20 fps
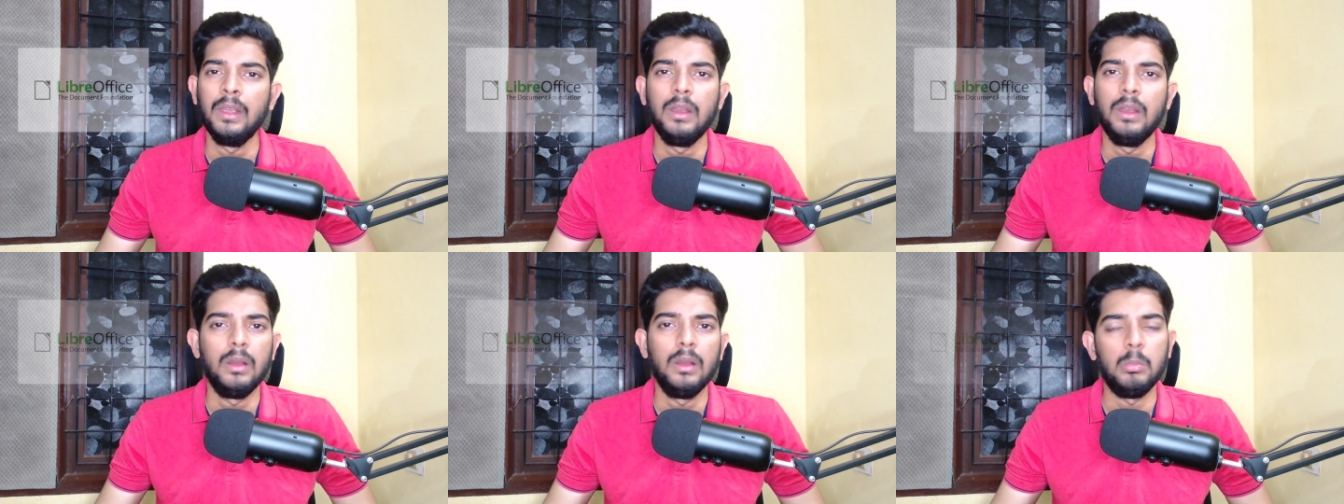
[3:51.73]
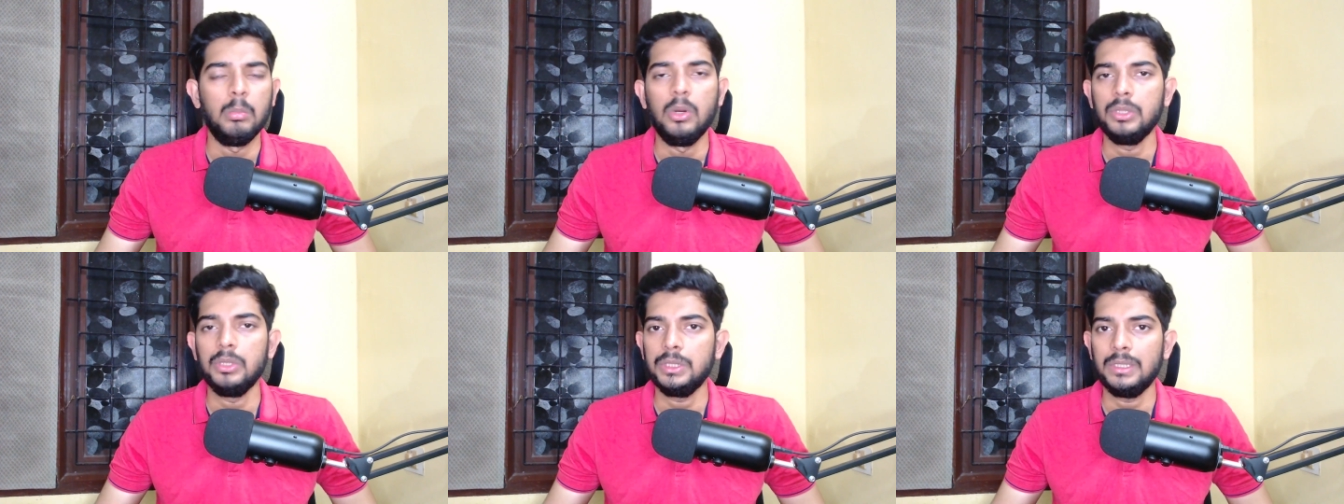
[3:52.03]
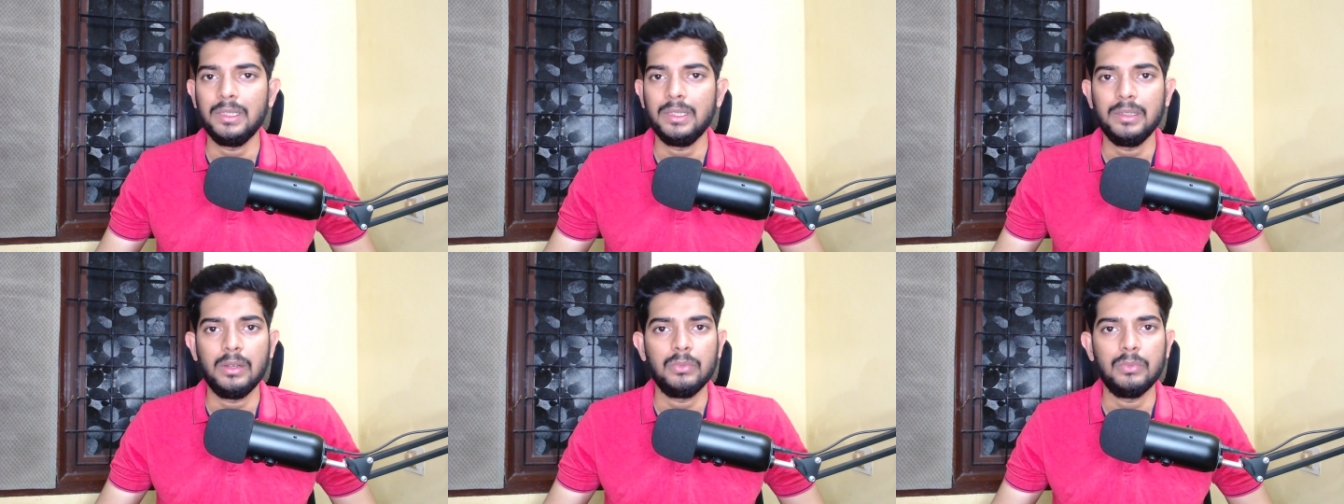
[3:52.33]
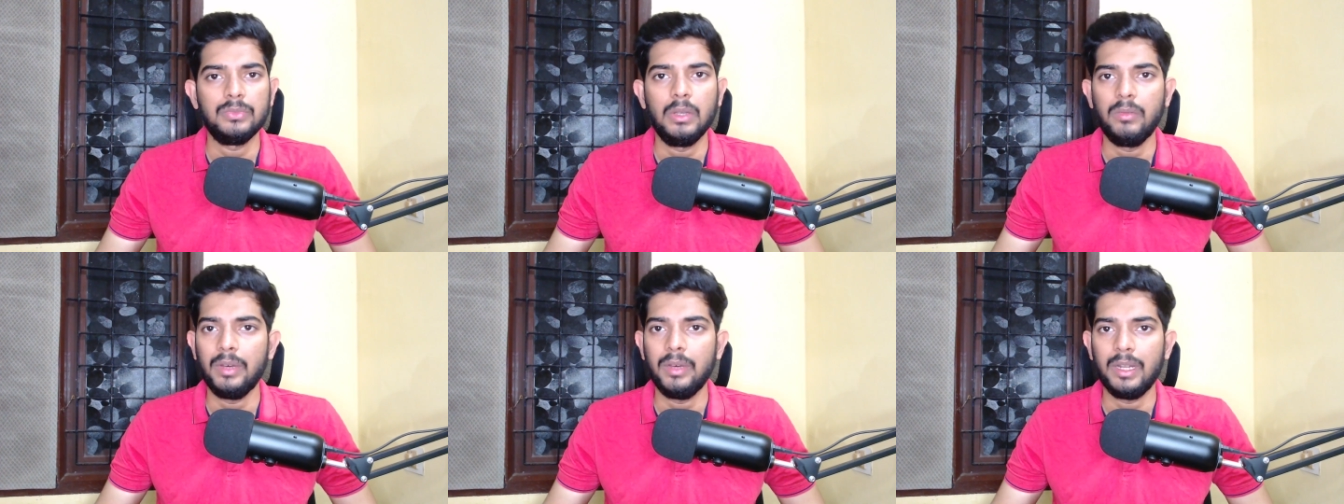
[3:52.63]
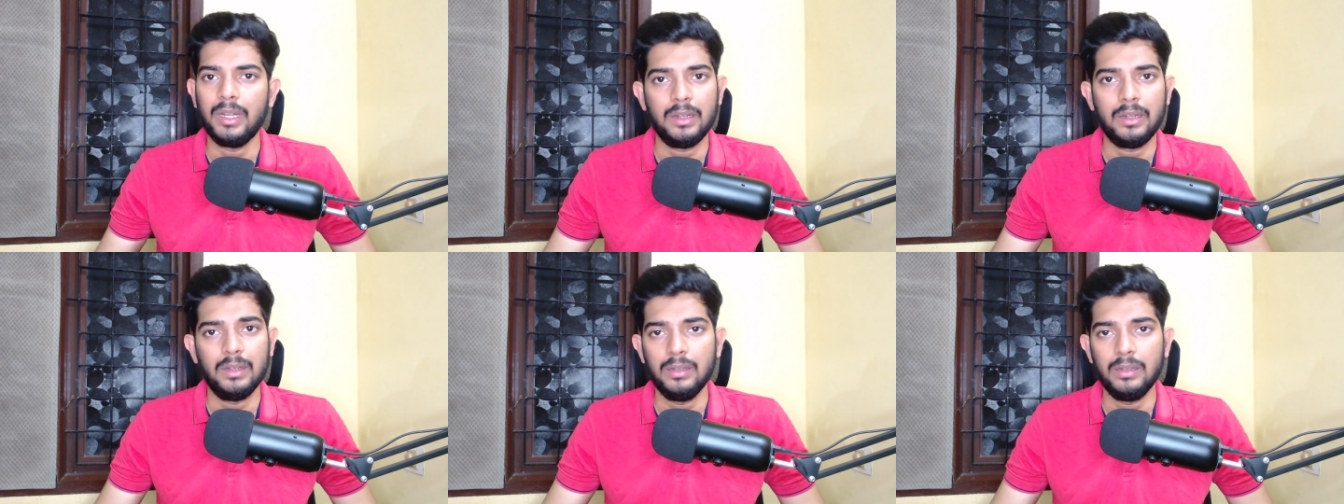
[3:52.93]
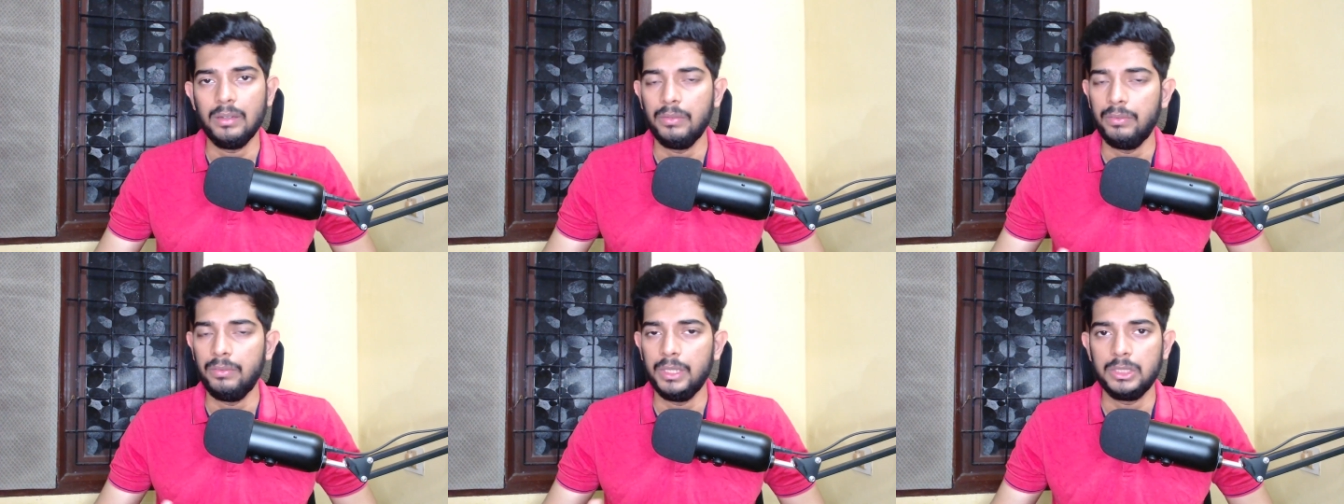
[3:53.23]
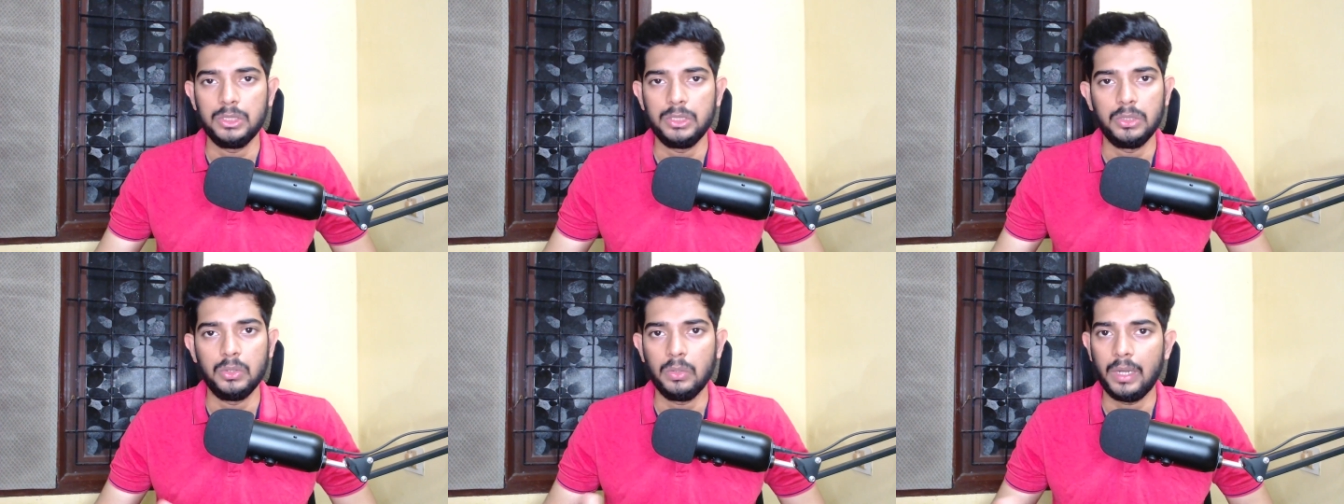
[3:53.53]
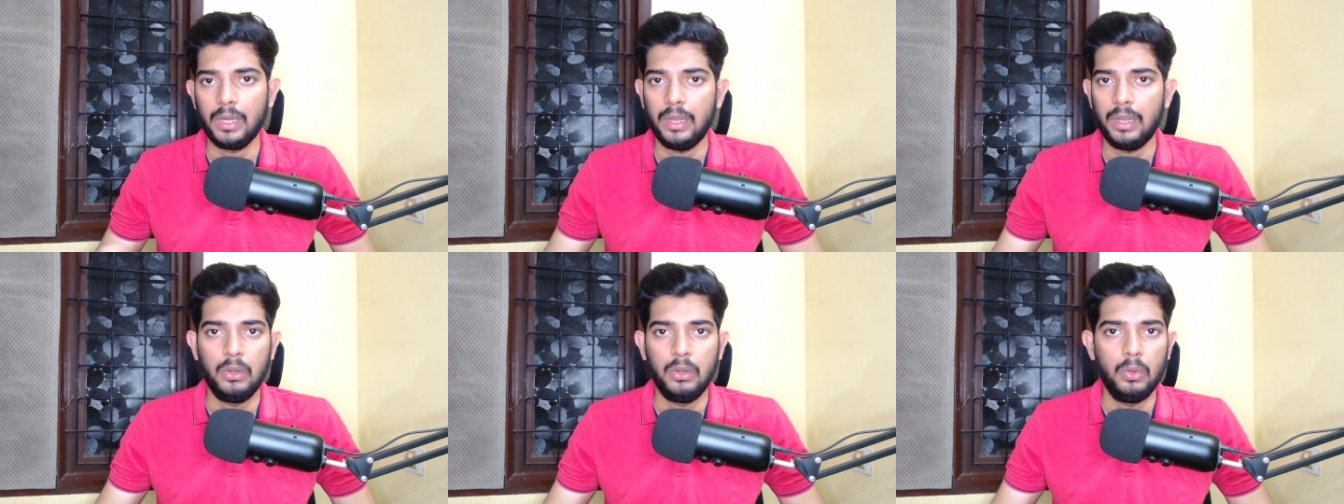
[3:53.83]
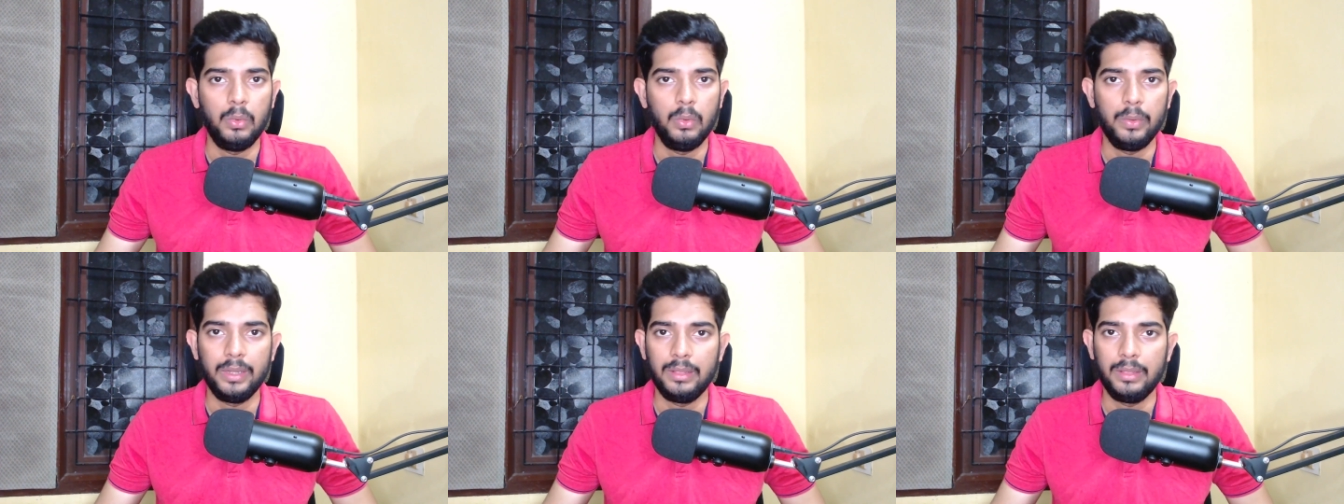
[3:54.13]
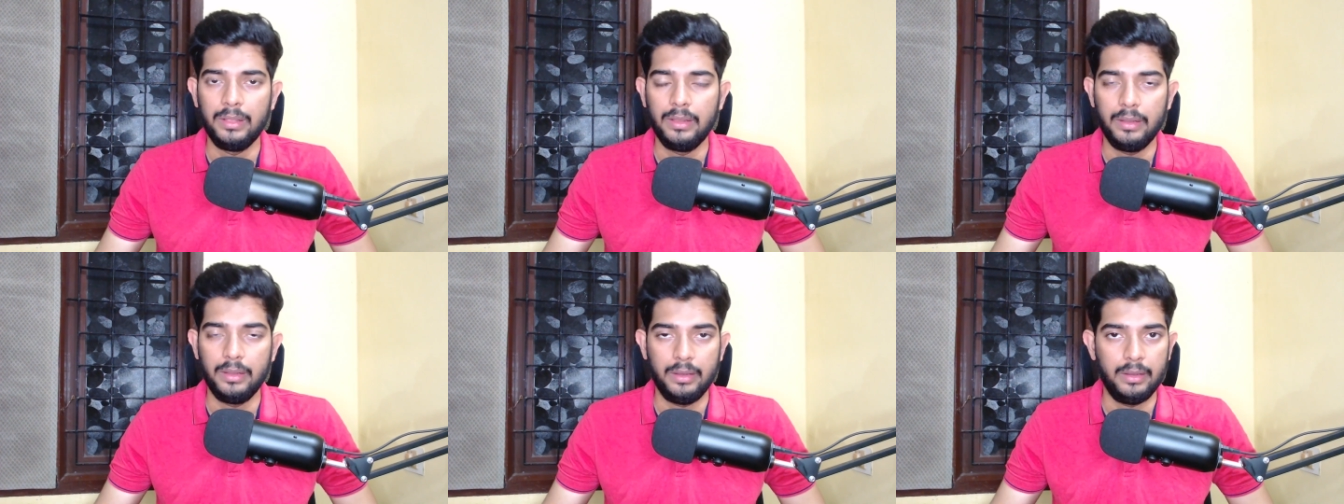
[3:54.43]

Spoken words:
most of the work which you can do with